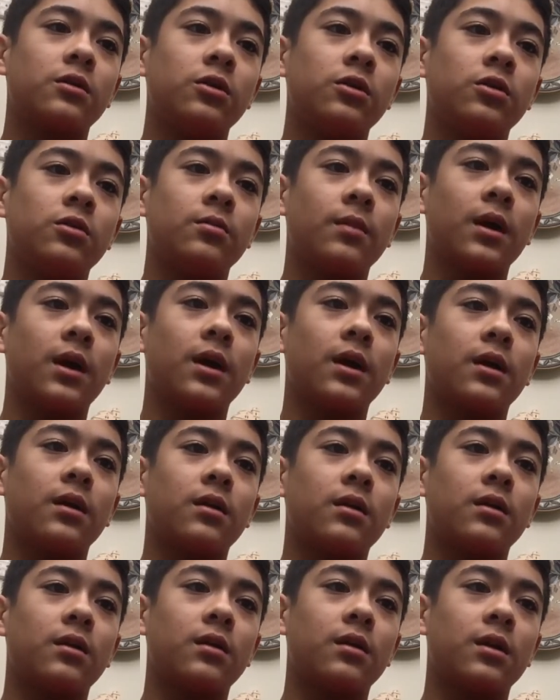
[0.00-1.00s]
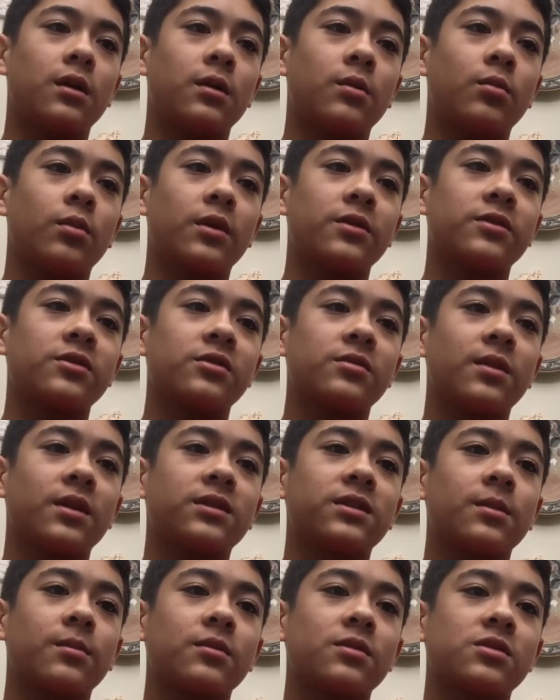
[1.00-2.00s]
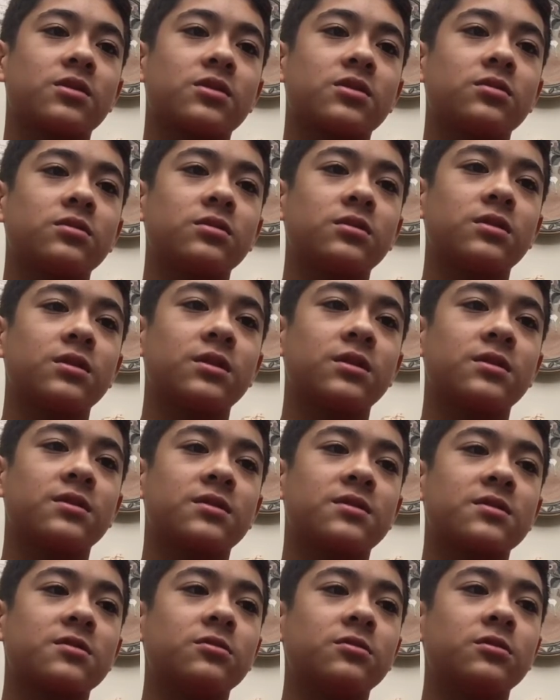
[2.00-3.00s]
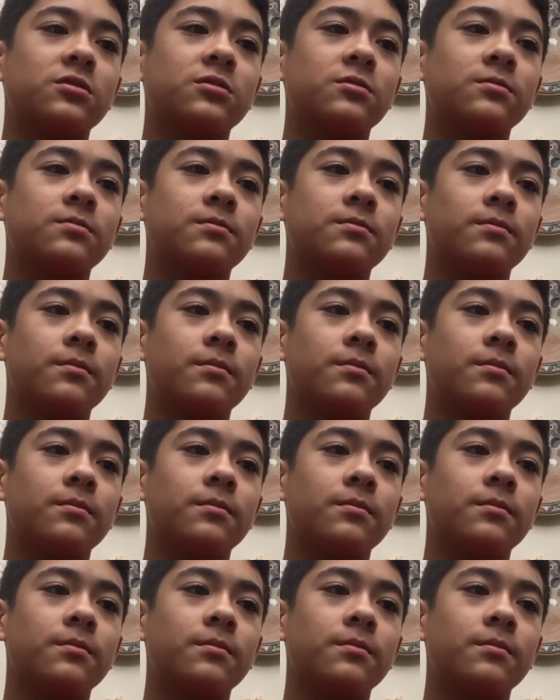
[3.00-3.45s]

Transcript: you met, and whether you met them in school.